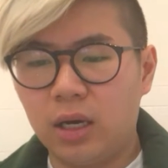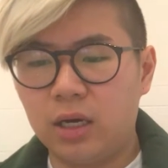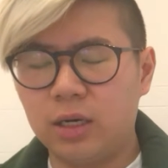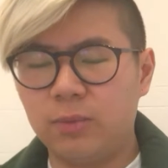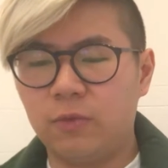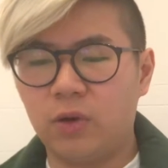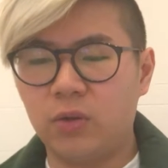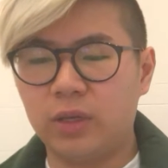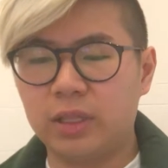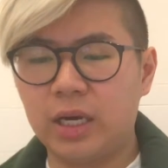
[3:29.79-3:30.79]

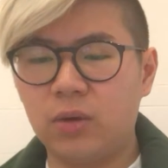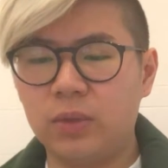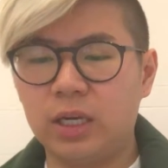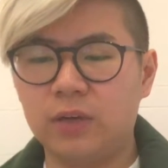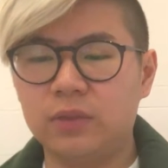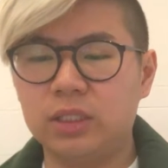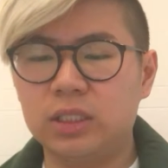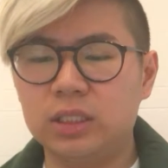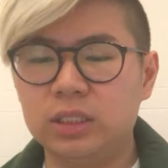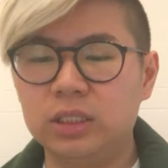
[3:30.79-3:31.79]
Following that, we have
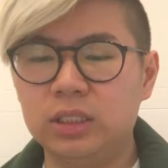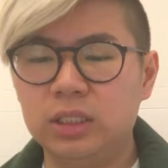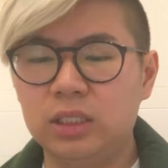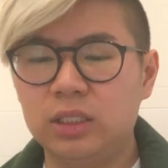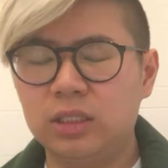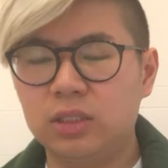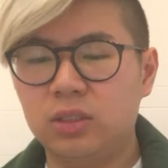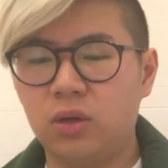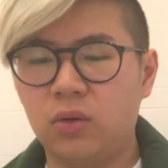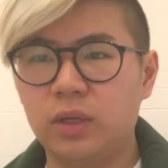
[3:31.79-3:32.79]
N.
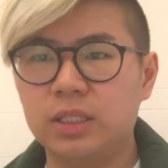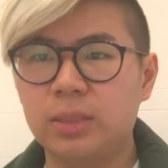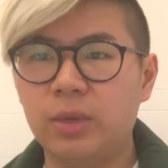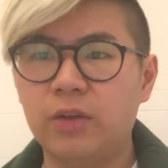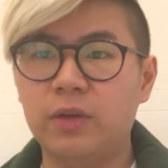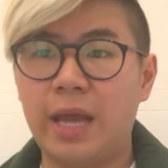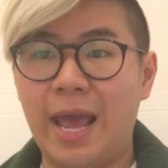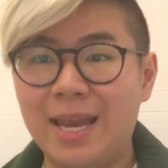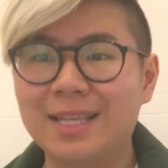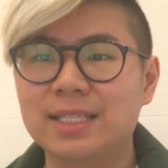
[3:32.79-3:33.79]
So it's a bit of an
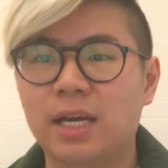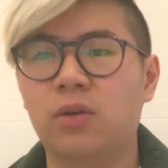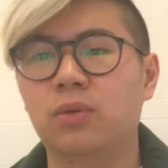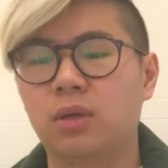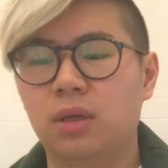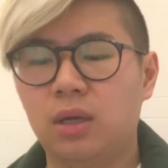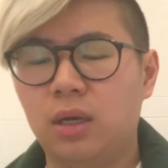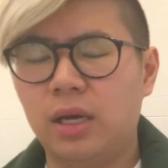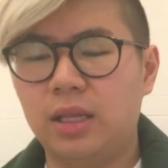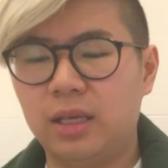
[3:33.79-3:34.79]
N sound.
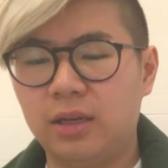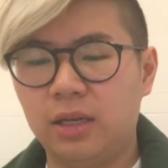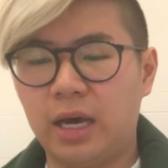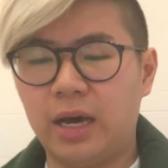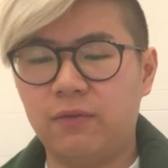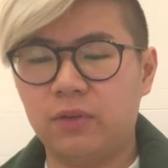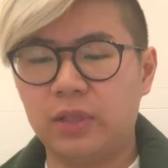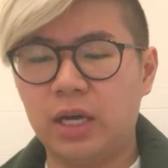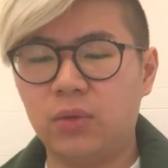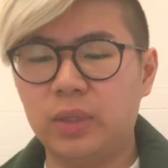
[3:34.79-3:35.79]
And then after
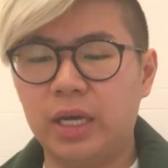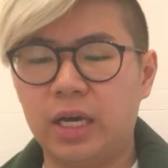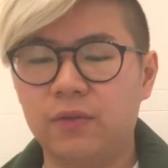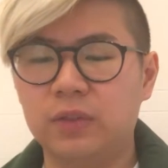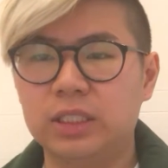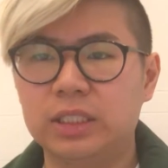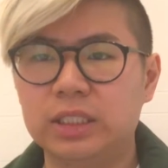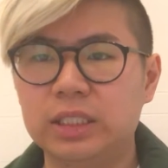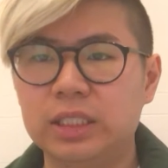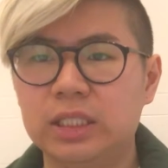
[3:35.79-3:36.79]
that, we have
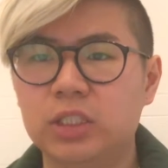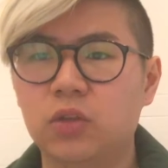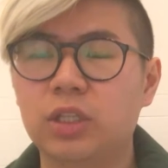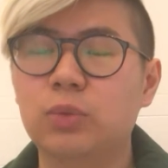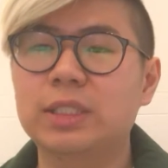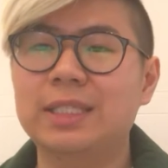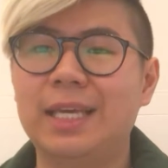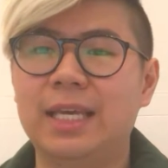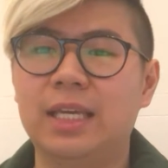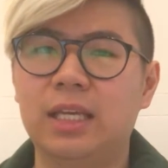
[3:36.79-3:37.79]
D. So this one's
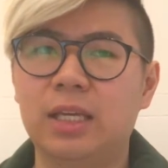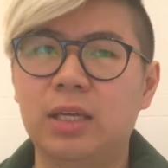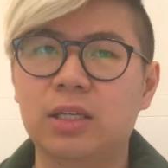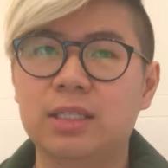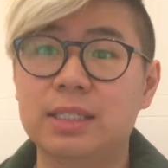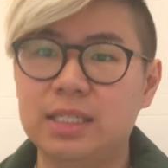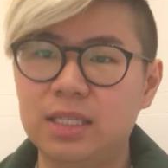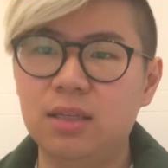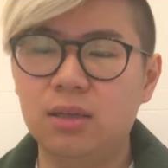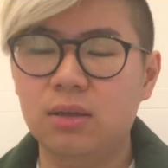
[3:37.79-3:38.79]
a
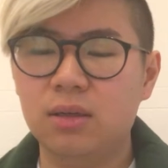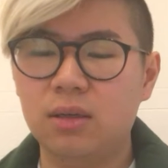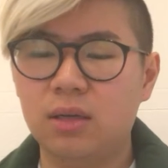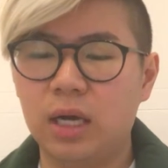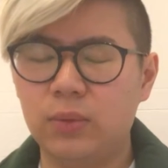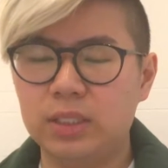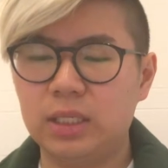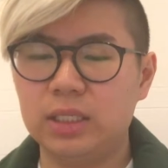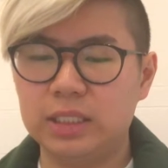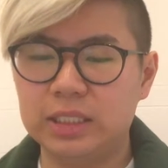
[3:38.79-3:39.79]
D, I would
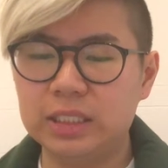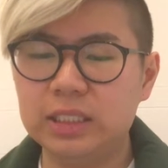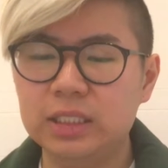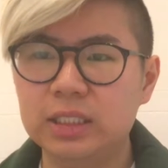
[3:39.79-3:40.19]
say. D.